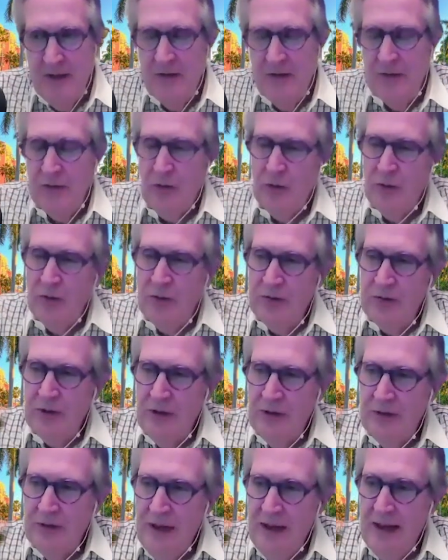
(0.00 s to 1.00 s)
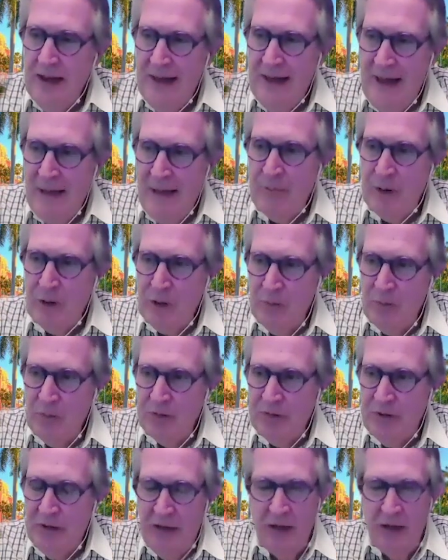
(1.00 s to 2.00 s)
So we say, is that applicable
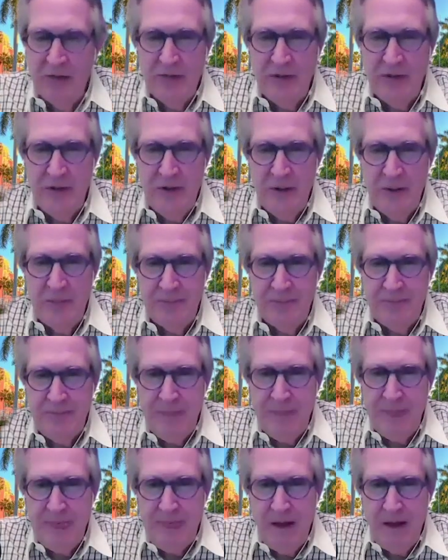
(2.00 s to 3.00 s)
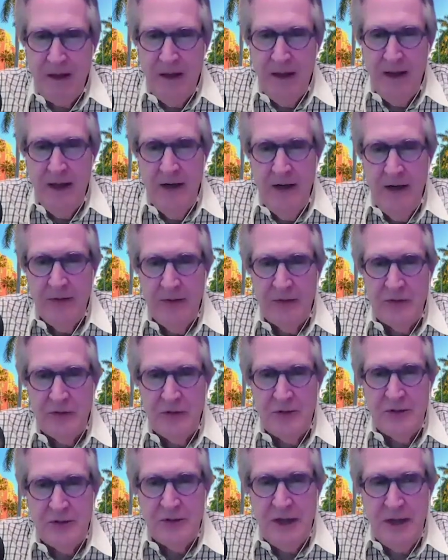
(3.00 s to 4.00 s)
to healthcare? And as it
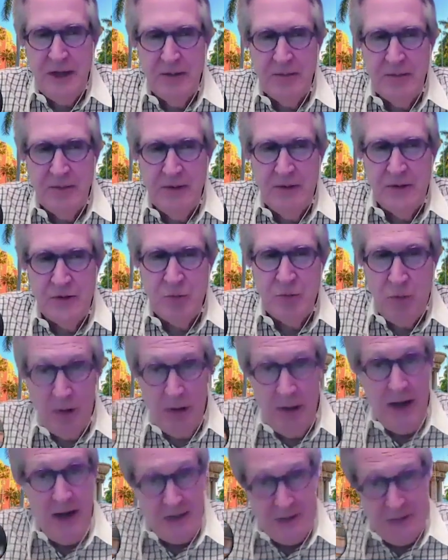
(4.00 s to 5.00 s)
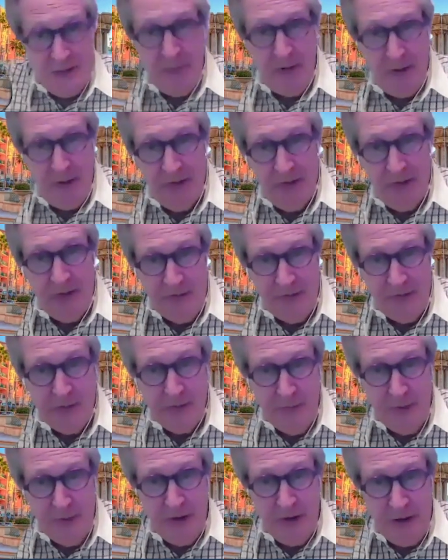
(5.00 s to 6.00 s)
turns out, there's one hospital
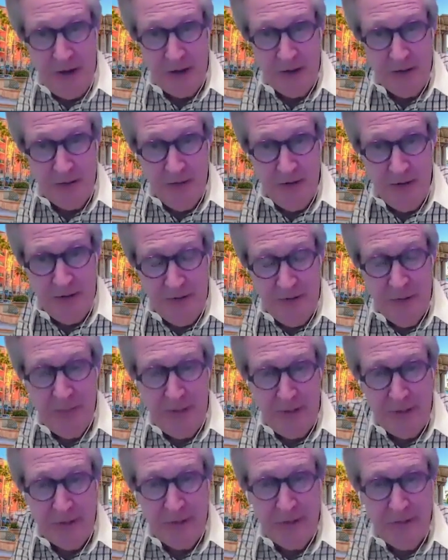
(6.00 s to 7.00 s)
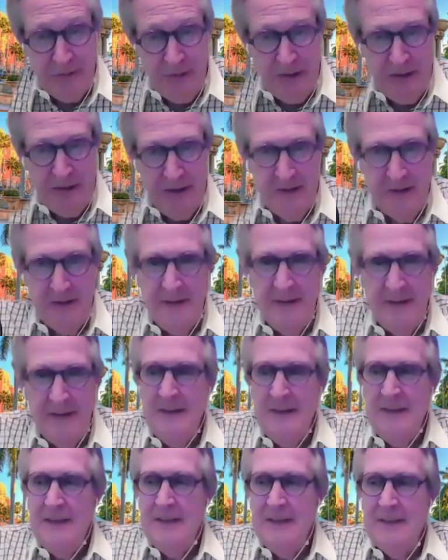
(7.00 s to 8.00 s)
system in the country. It's in Pennsylvania
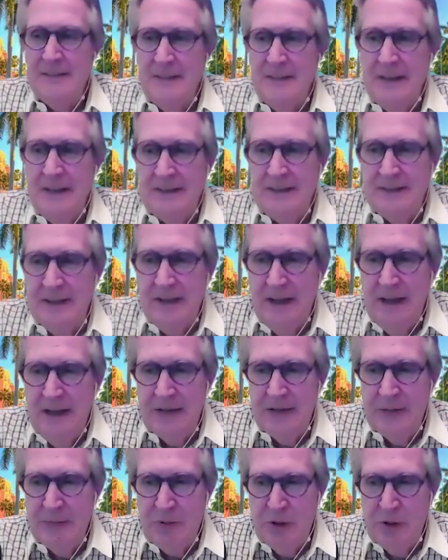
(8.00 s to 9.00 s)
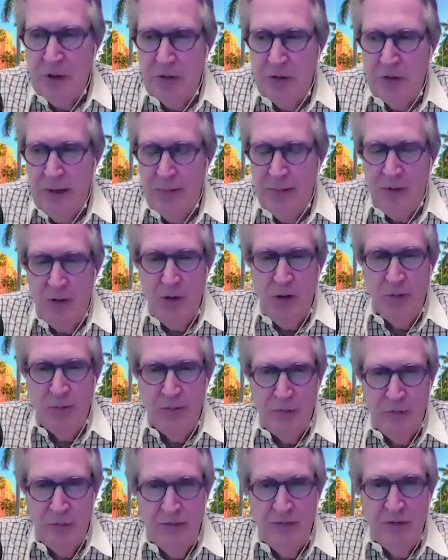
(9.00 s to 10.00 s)
that uh, has a program called
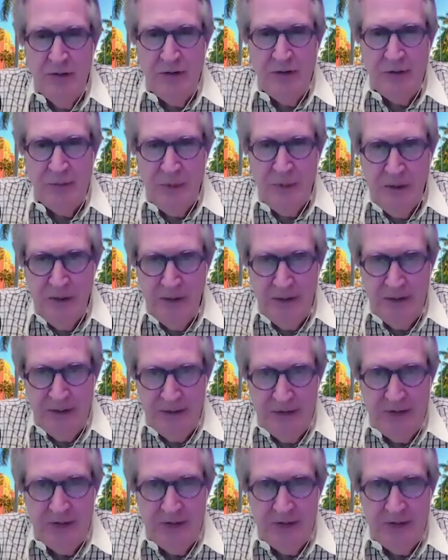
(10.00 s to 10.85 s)
Proven Experience.